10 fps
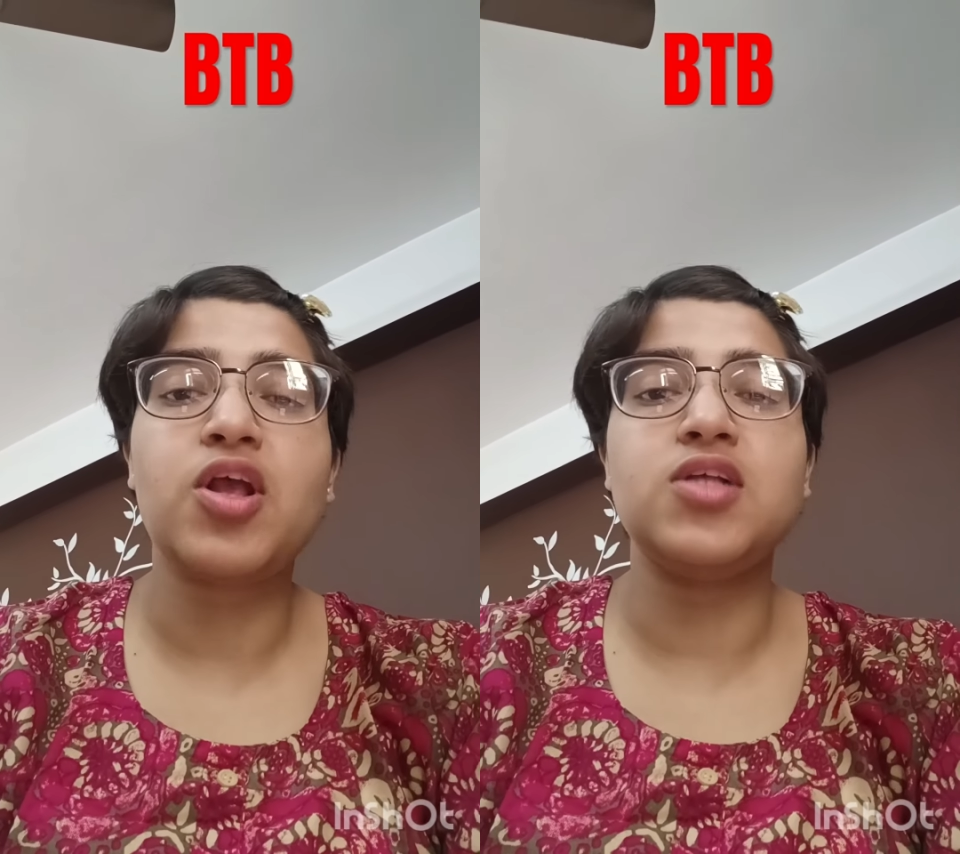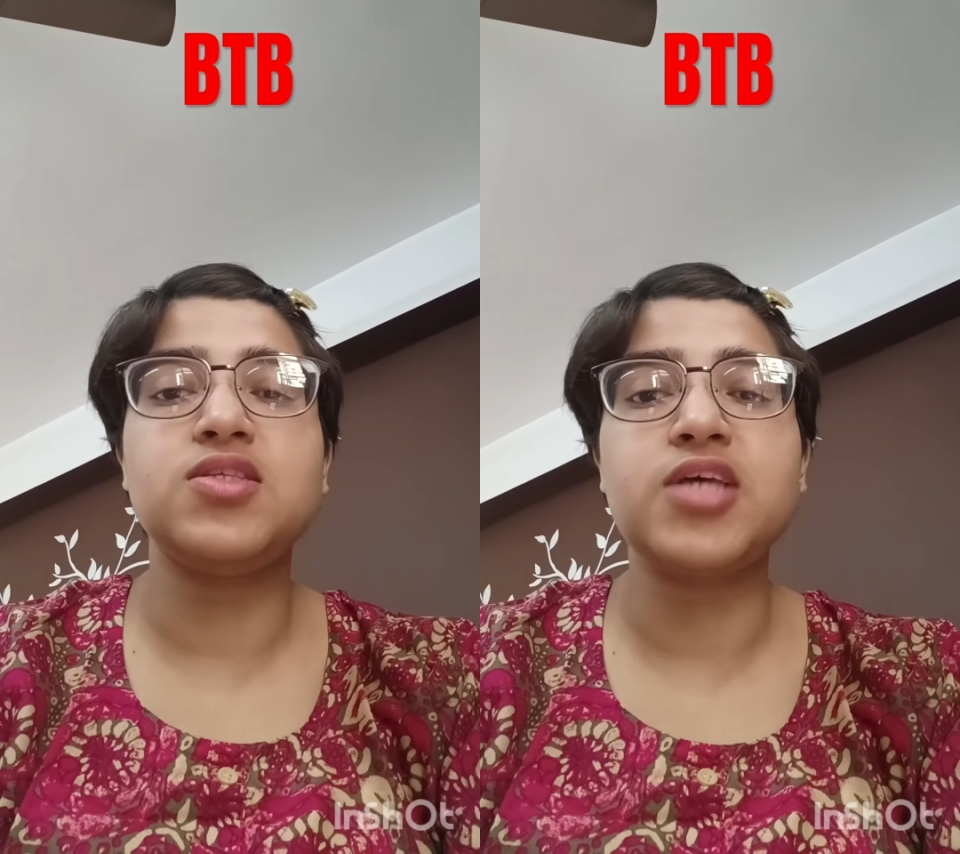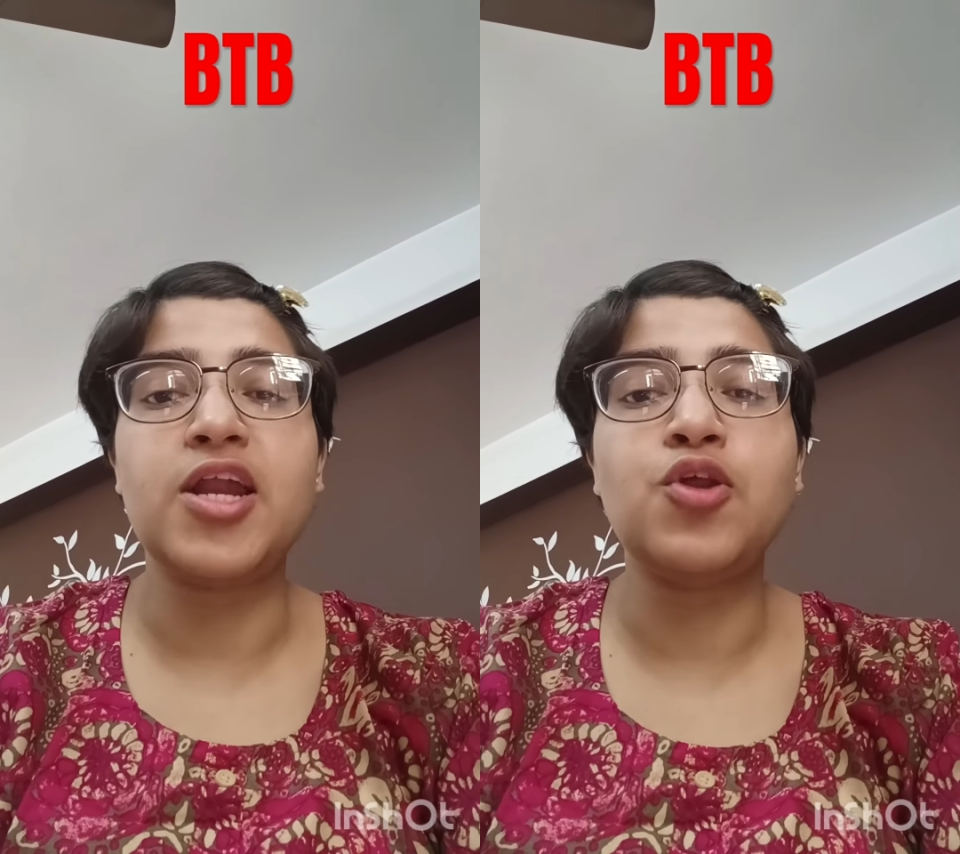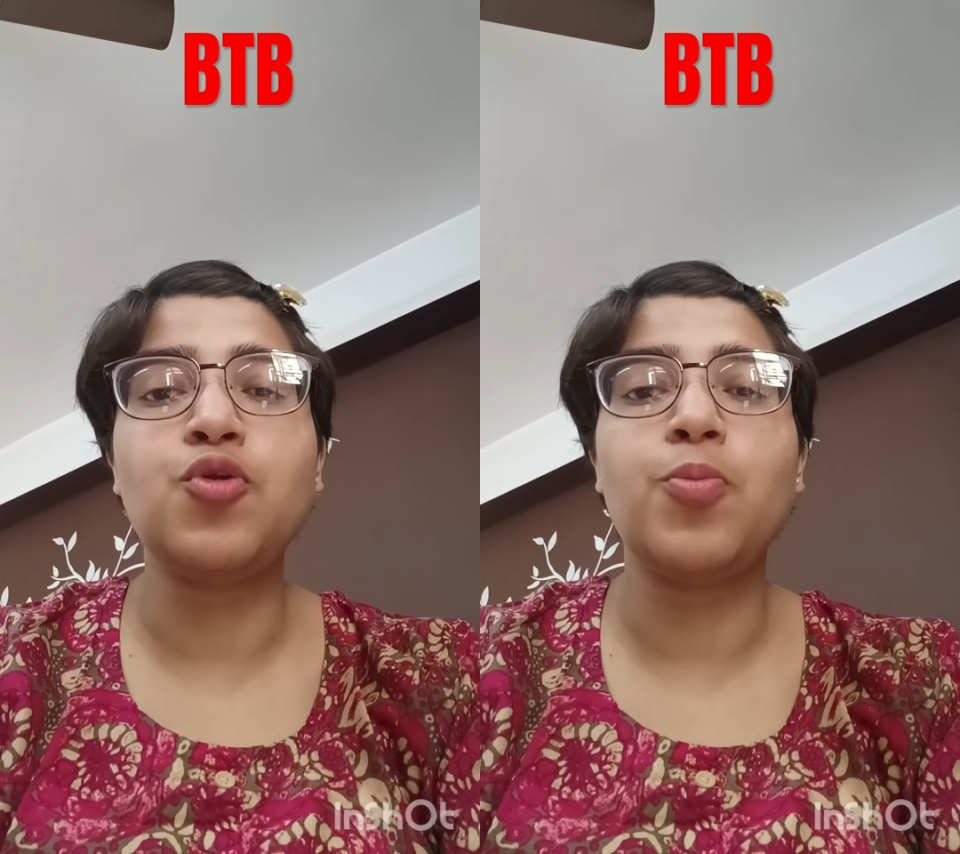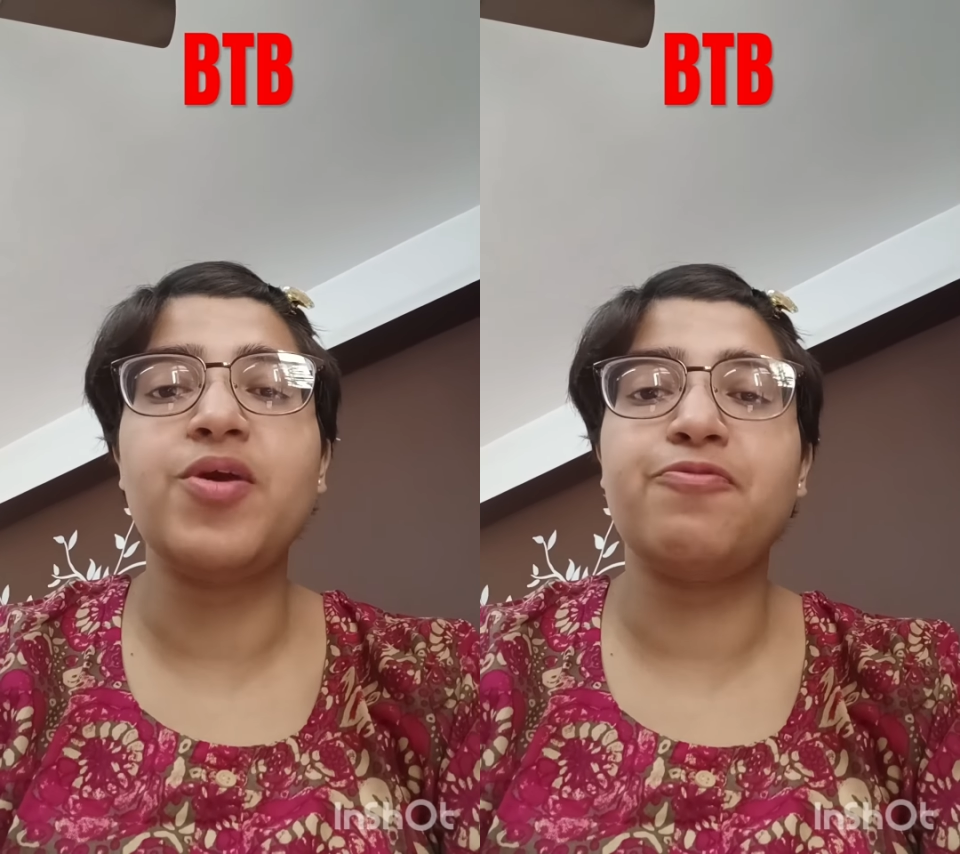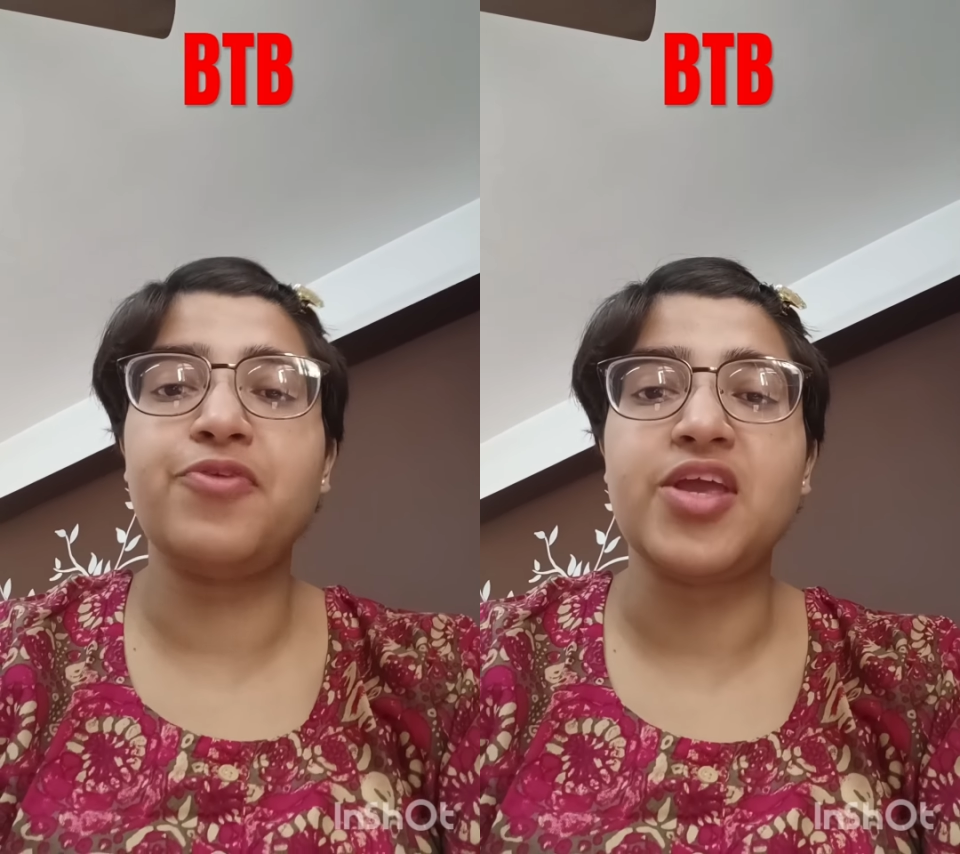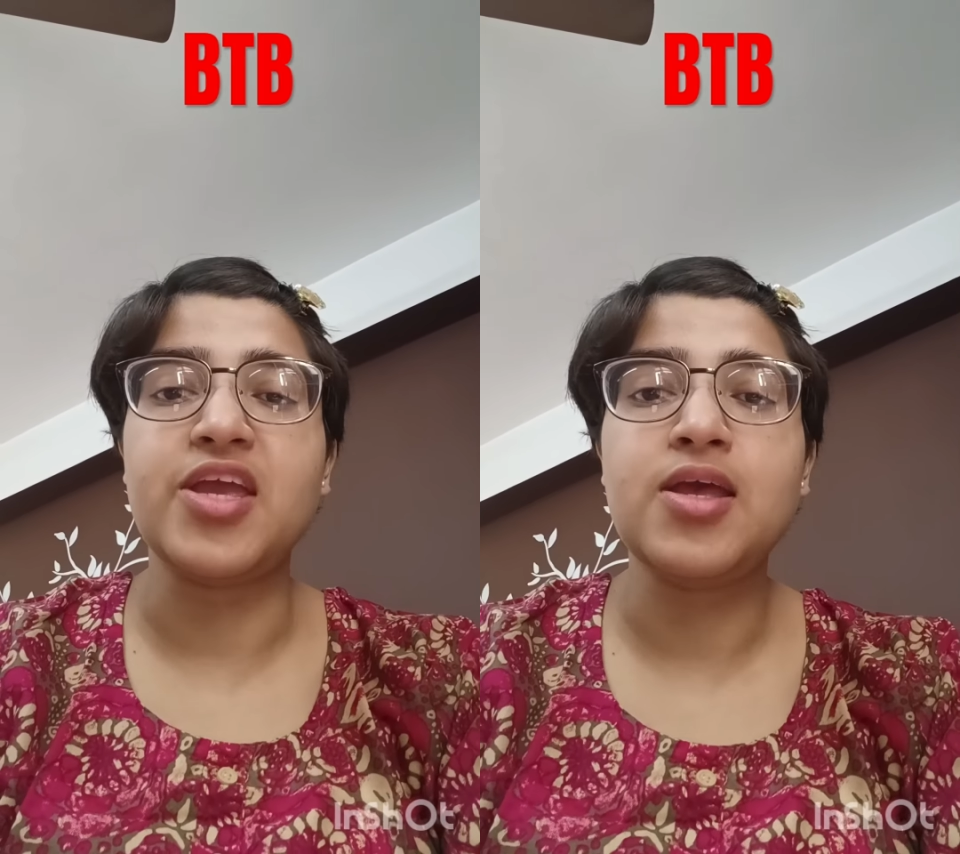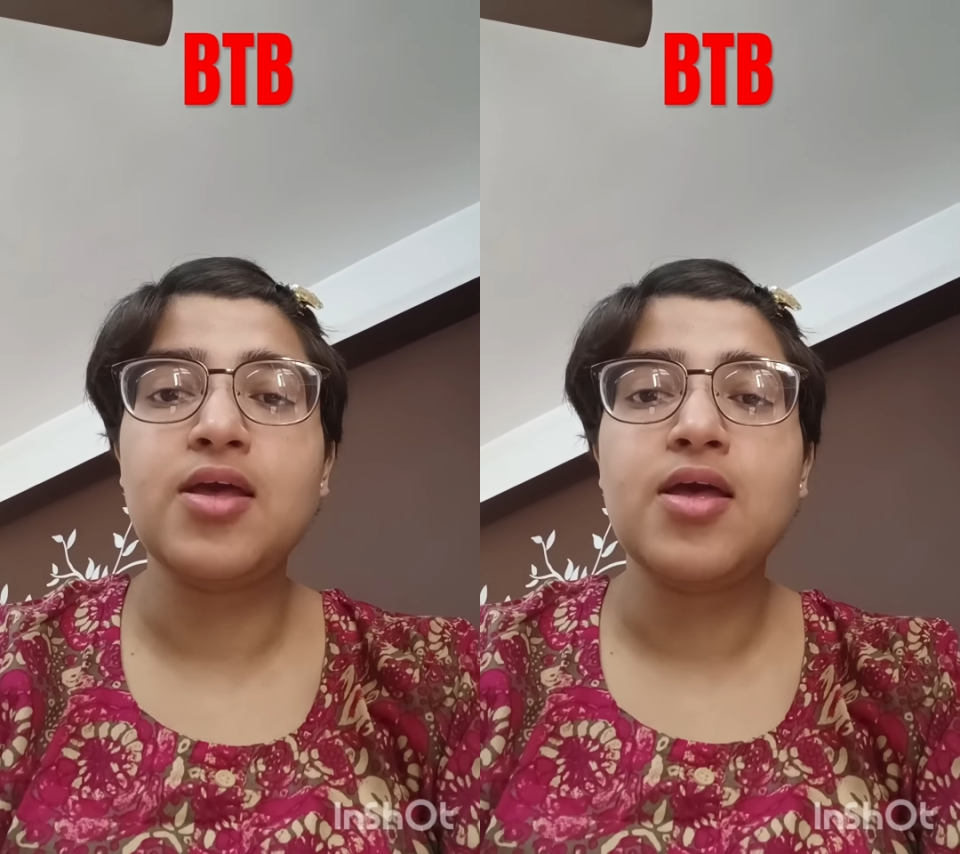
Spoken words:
consent to be free,